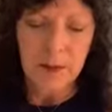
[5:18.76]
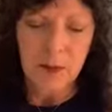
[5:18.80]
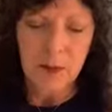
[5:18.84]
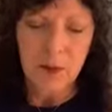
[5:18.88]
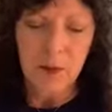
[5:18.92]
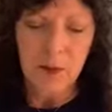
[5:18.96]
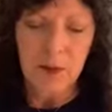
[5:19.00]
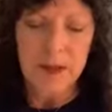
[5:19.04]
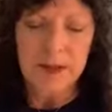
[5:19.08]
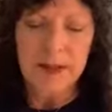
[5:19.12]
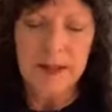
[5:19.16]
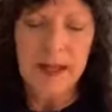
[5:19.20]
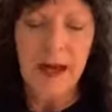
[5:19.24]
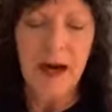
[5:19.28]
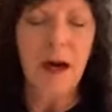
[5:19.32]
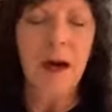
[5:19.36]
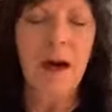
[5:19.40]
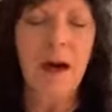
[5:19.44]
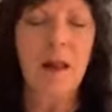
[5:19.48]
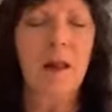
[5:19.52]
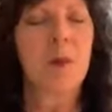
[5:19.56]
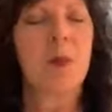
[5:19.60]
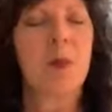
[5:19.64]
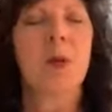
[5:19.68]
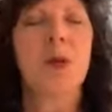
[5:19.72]
was out
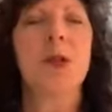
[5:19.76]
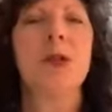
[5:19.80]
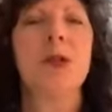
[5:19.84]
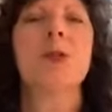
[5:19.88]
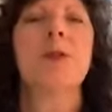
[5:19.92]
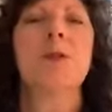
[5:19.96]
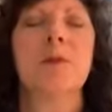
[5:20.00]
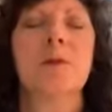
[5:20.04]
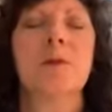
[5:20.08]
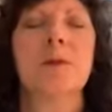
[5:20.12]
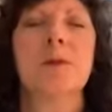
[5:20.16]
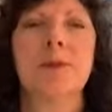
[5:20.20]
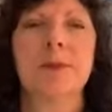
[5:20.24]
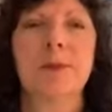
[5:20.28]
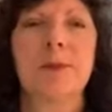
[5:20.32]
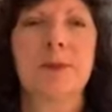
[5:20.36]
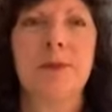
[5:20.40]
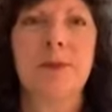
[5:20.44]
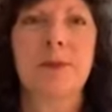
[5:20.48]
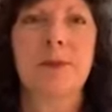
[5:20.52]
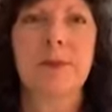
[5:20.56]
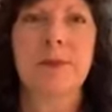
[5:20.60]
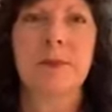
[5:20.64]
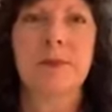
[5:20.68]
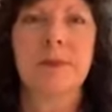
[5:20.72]
of the blue,
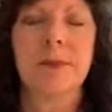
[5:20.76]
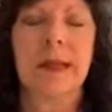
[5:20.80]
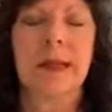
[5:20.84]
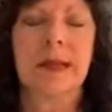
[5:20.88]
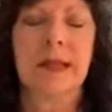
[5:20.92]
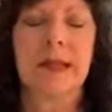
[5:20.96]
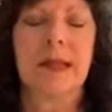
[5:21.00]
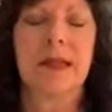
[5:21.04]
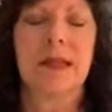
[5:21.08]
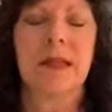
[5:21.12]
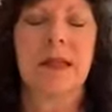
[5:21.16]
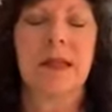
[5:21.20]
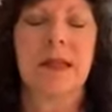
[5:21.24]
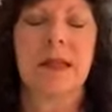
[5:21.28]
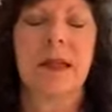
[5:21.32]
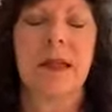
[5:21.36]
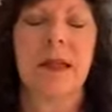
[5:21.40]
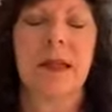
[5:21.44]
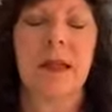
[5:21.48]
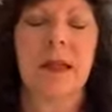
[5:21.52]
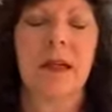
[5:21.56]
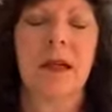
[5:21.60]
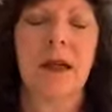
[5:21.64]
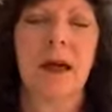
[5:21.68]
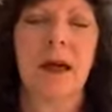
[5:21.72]

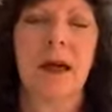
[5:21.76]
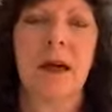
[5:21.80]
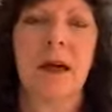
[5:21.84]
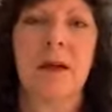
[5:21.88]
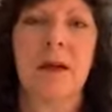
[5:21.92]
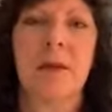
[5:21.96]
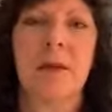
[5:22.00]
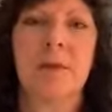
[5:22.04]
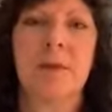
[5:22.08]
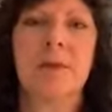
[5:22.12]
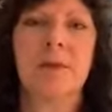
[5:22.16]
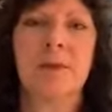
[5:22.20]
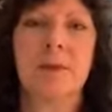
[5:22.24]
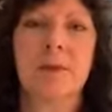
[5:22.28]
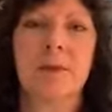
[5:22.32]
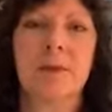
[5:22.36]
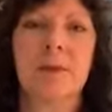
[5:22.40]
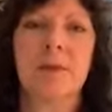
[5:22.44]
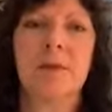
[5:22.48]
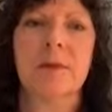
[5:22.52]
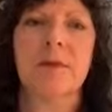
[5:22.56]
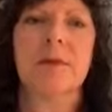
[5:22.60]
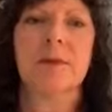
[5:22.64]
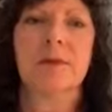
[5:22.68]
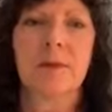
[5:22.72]
basically.
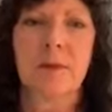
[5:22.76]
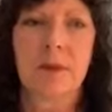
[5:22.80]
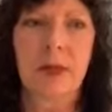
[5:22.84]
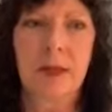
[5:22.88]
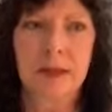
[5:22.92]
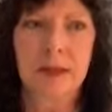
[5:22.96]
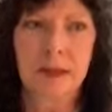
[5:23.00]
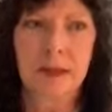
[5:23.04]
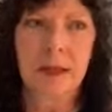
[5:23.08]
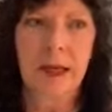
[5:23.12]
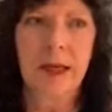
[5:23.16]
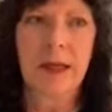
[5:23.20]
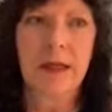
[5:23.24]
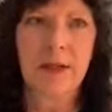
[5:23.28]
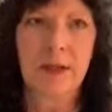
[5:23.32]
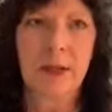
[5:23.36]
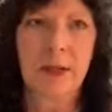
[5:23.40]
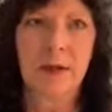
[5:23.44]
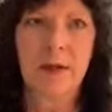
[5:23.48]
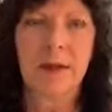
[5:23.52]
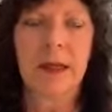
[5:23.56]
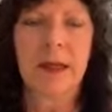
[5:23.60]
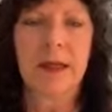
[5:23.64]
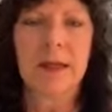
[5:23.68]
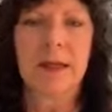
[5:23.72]

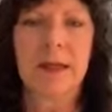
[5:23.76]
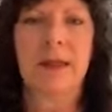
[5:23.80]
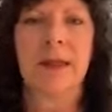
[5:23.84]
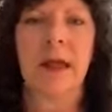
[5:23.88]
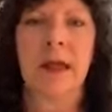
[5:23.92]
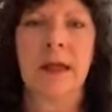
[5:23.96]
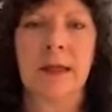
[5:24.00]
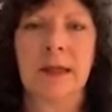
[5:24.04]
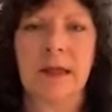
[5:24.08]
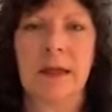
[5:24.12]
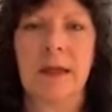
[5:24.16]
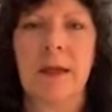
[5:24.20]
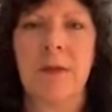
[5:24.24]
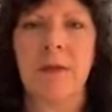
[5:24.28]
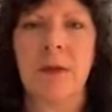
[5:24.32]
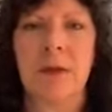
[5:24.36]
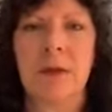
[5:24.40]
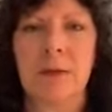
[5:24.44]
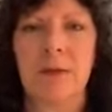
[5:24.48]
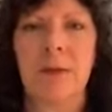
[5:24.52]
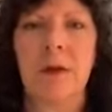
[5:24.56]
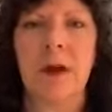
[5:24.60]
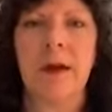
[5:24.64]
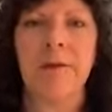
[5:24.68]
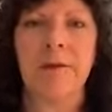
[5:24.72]
2019
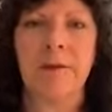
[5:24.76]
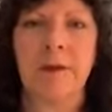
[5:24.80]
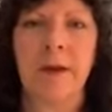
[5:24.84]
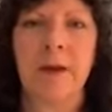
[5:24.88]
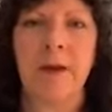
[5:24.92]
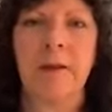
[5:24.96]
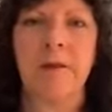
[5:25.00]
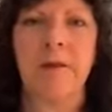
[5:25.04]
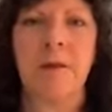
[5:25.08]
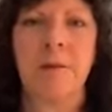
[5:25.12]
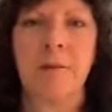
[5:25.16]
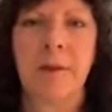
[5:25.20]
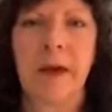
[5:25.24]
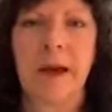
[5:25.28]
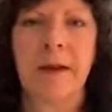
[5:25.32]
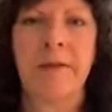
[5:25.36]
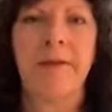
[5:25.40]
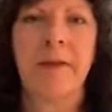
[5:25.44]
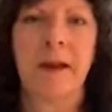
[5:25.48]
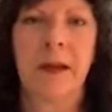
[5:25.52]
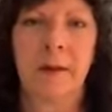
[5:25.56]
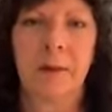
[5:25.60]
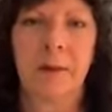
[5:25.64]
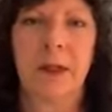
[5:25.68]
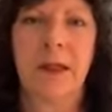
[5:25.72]
was a rough year for my
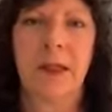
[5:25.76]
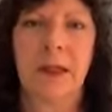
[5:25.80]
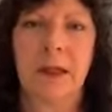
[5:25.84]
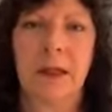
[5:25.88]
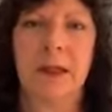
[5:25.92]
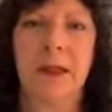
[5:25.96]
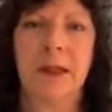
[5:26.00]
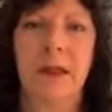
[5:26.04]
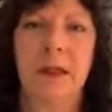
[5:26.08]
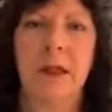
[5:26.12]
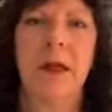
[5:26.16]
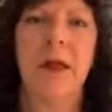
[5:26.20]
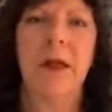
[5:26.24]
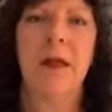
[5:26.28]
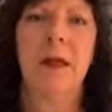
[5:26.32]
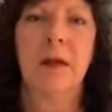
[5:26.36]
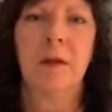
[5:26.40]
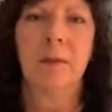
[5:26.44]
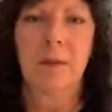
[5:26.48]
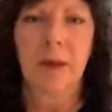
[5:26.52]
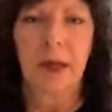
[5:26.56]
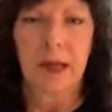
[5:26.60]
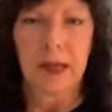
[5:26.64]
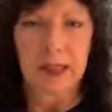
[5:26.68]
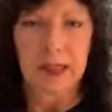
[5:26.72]
family.
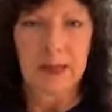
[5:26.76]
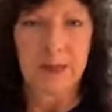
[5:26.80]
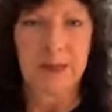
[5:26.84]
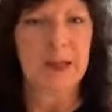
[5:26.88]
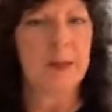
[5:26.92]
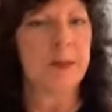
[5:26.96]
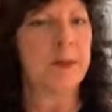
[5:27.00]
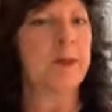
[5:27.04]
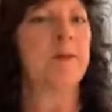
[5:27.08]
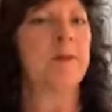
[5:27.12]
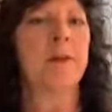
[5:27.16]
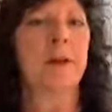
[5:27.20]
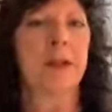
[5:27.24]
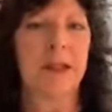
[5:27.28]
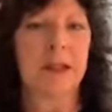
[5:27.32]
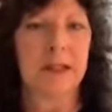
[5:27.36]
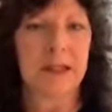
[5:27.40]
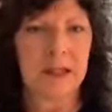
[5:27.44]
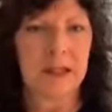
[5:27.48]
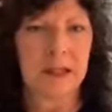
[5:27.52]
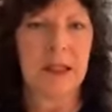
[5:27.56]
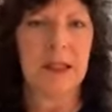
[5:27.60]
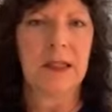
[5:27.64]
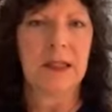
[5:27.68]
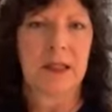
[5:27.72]
My husband's been very
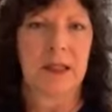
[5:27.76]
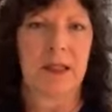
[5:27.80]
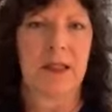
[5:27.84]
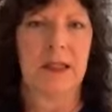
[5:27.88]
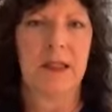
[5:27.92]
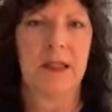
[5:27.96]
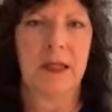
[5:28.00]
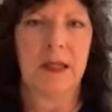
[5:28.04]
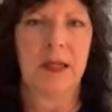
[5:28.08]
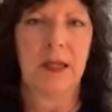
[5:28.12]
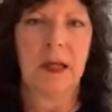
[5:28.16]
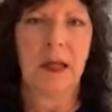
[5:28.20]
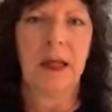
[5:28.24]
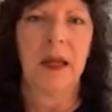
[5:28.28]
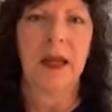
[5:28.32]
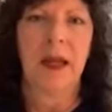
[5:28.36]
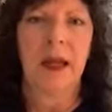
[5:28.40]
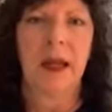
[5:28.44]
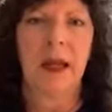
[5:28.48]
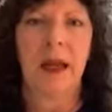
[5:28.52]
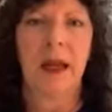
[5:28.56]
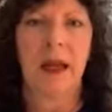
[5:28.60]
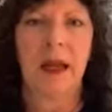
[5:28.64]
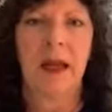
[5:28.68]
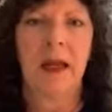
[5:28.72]
sick.
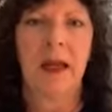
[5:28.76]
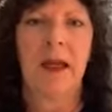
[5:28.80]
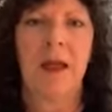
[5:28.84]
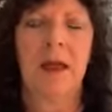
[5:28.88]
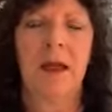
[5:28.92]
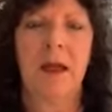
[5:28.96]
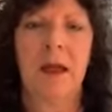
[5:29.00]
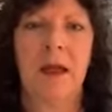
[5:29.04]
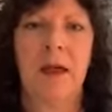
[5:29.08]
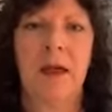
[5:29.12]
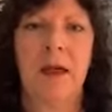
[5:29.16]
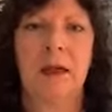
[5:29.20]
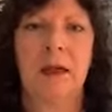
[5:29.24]
And